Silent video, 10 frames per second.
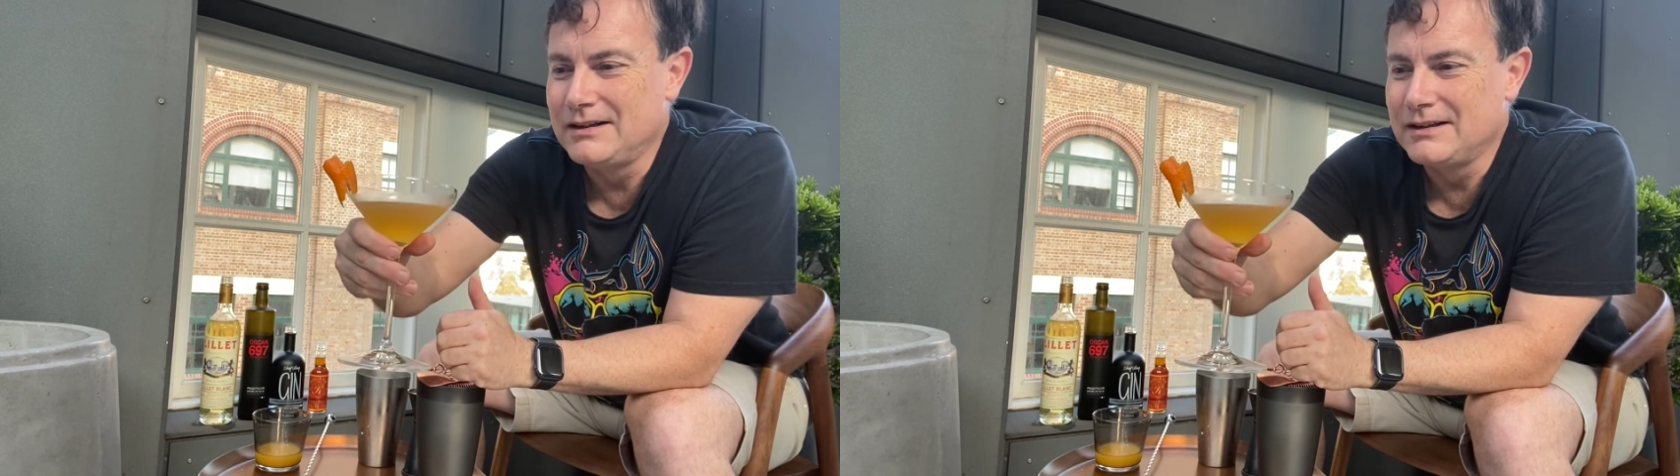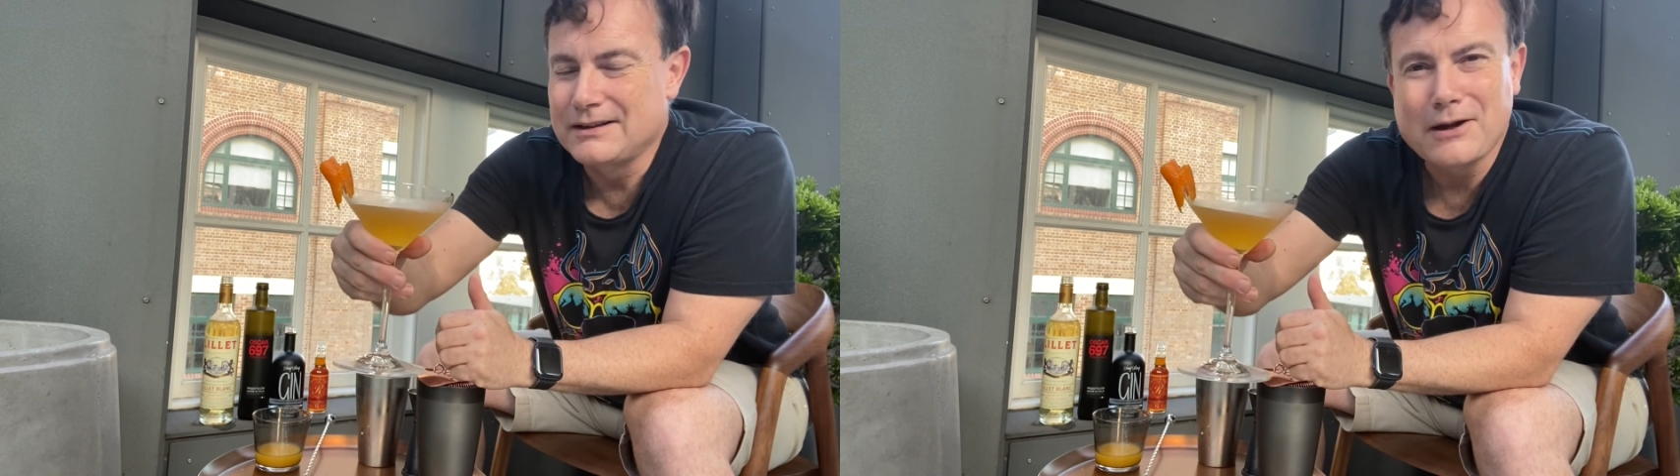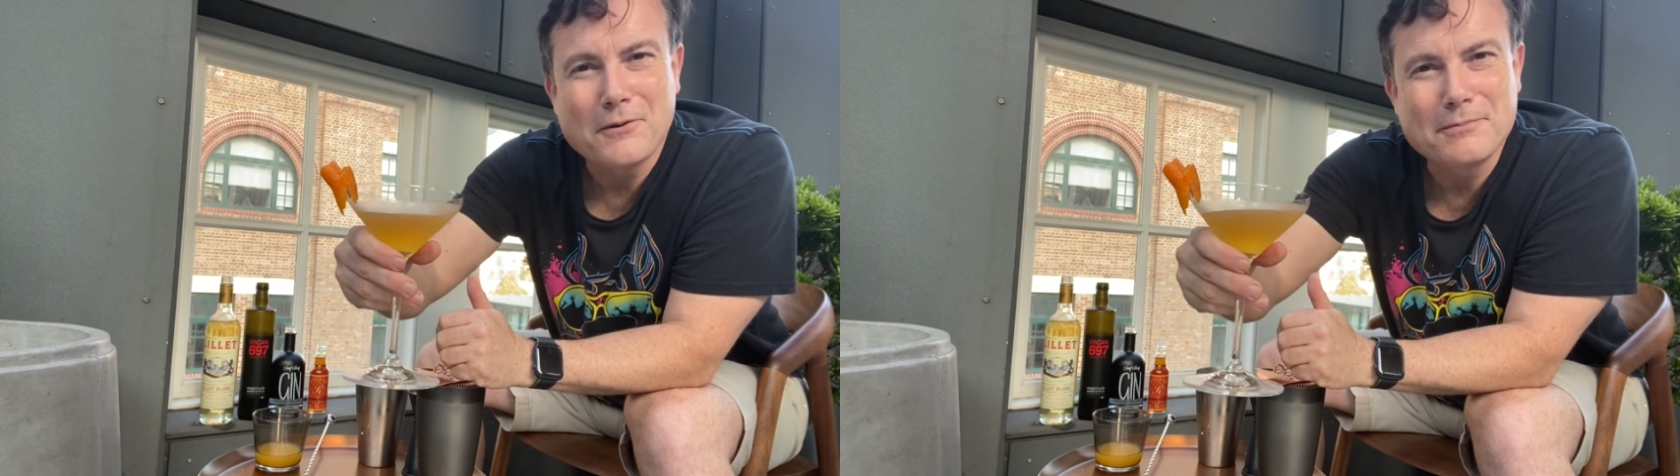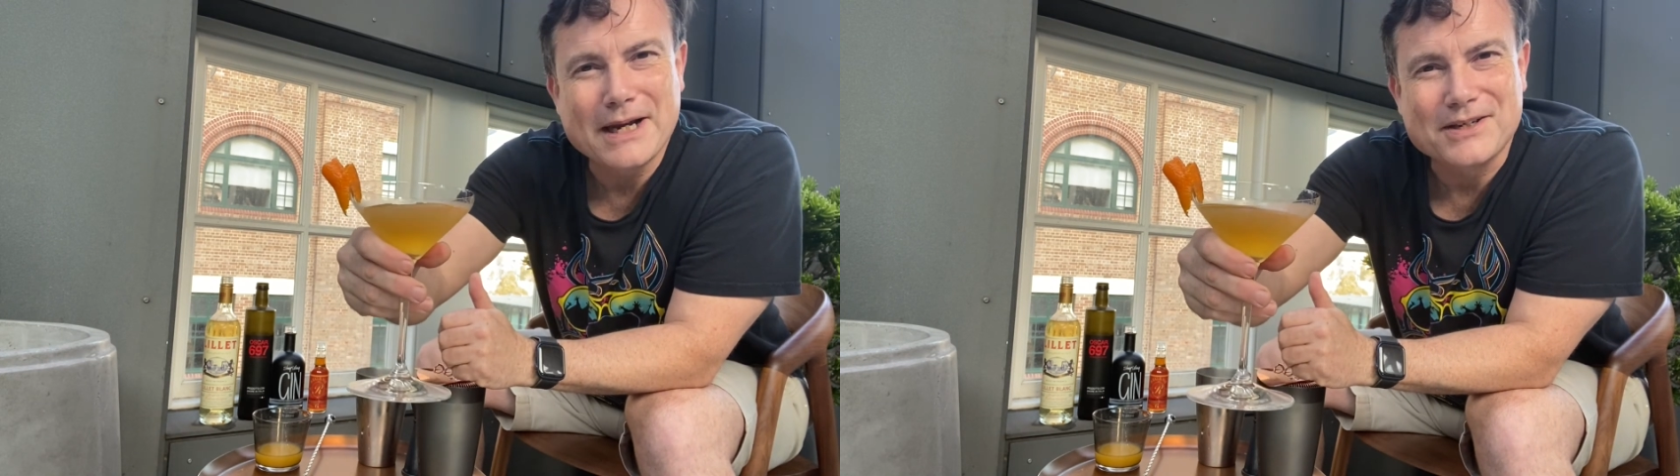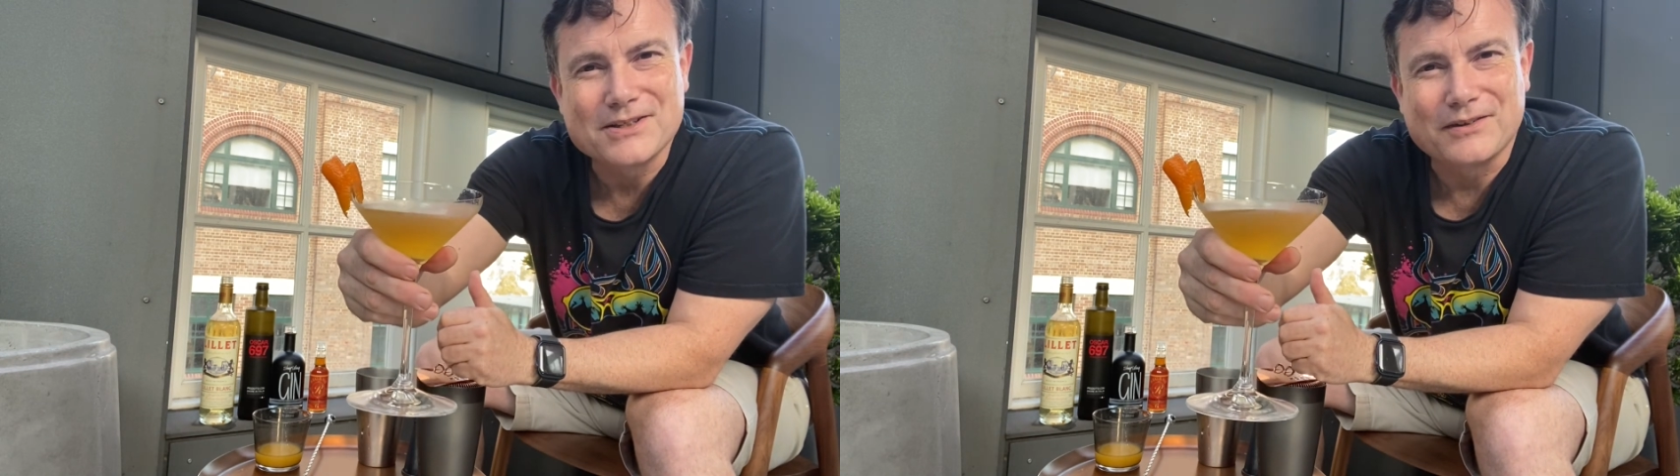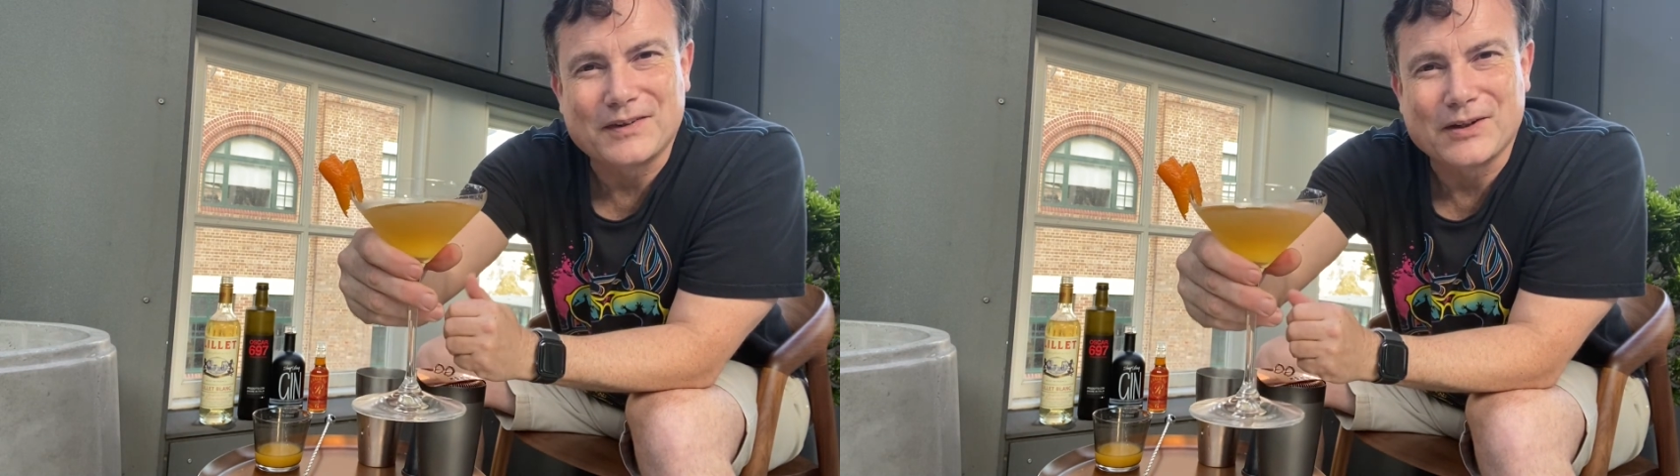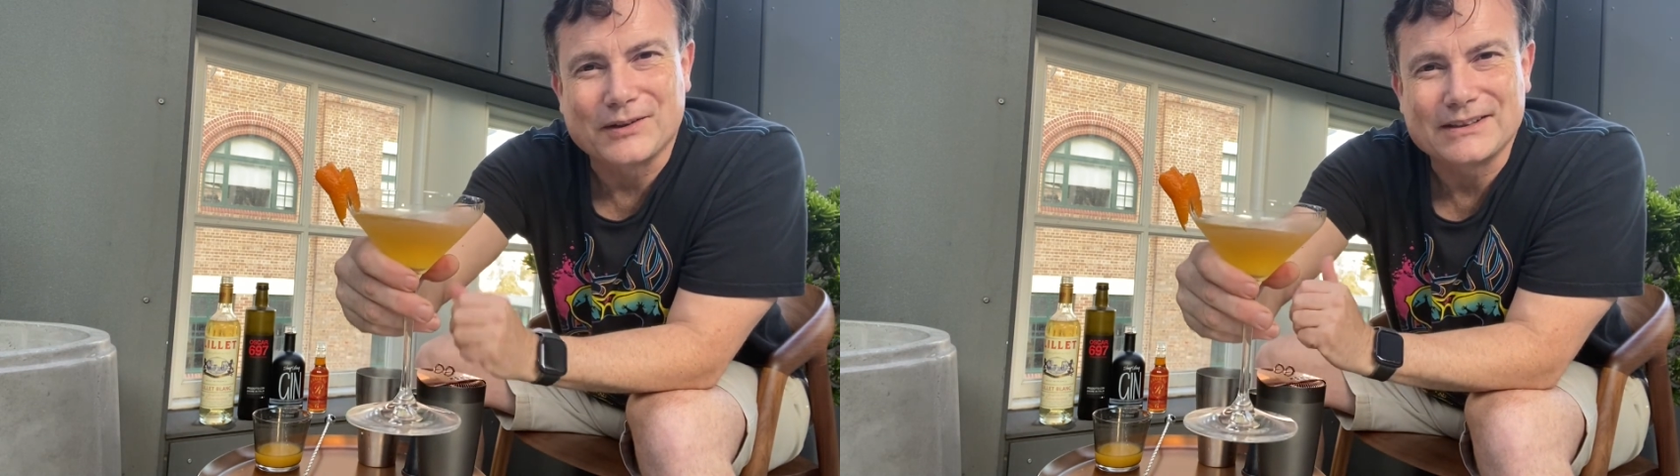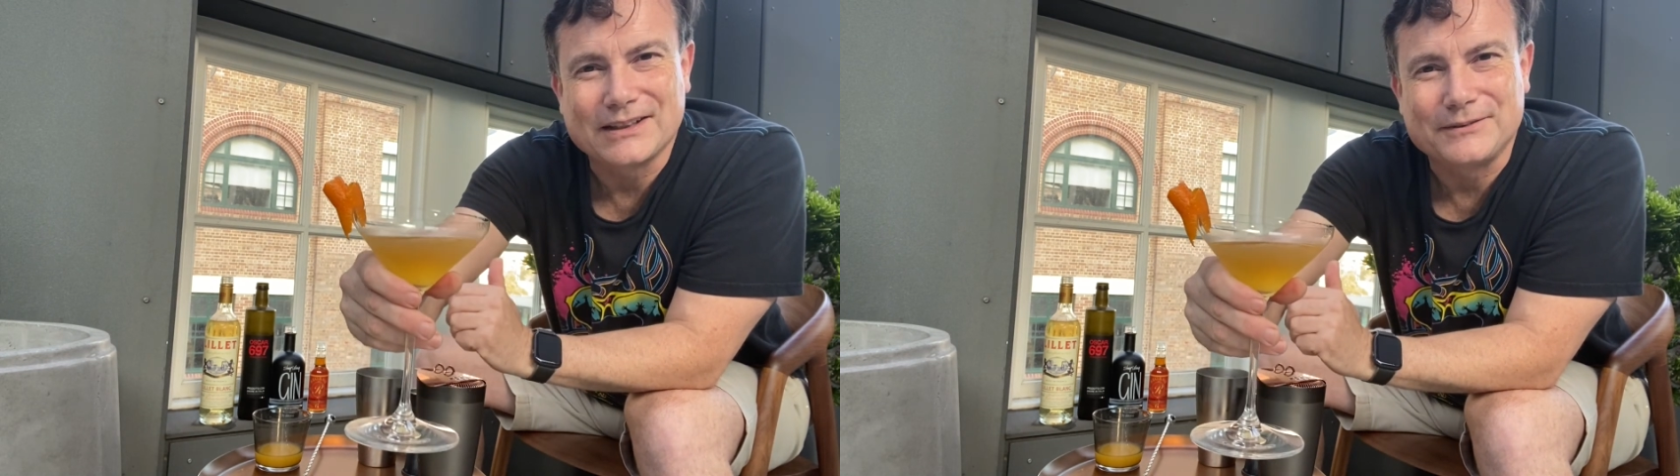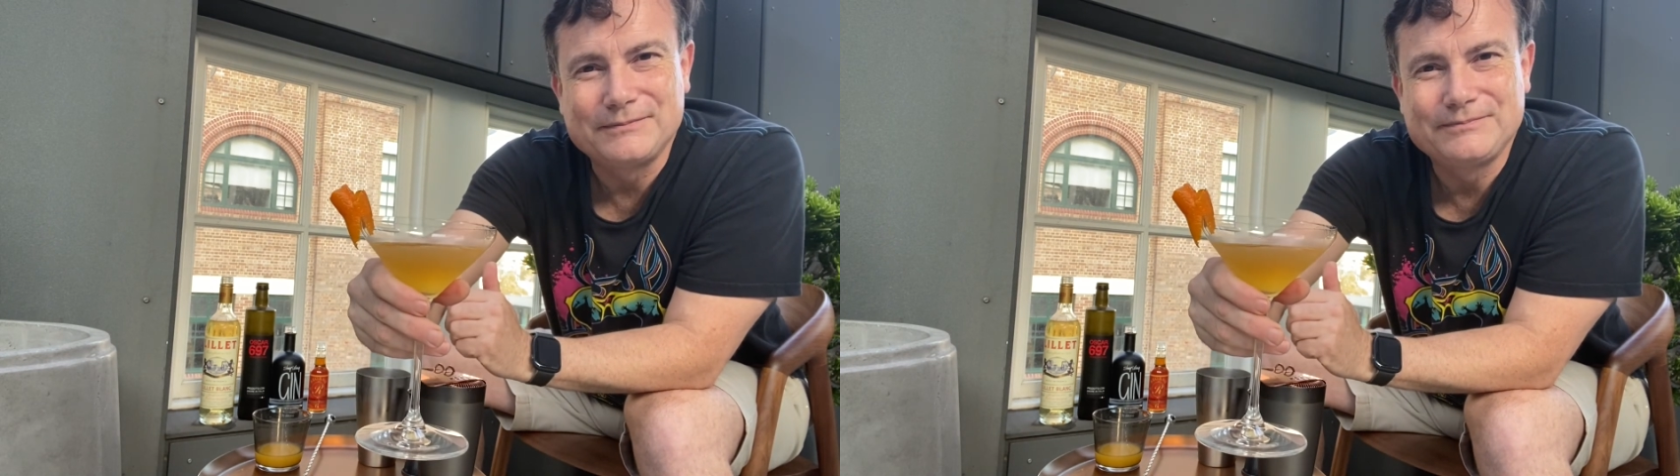Go and make yourself a cocktail